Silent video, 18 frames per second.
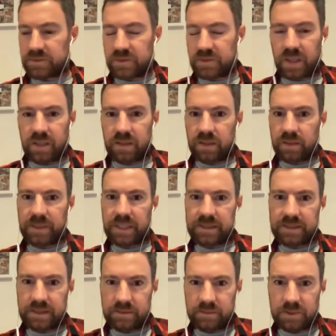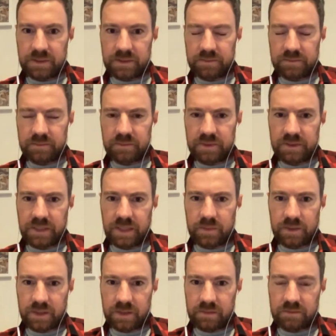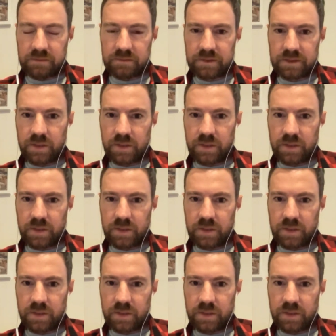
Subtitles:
dry hopped, has it? What's going on?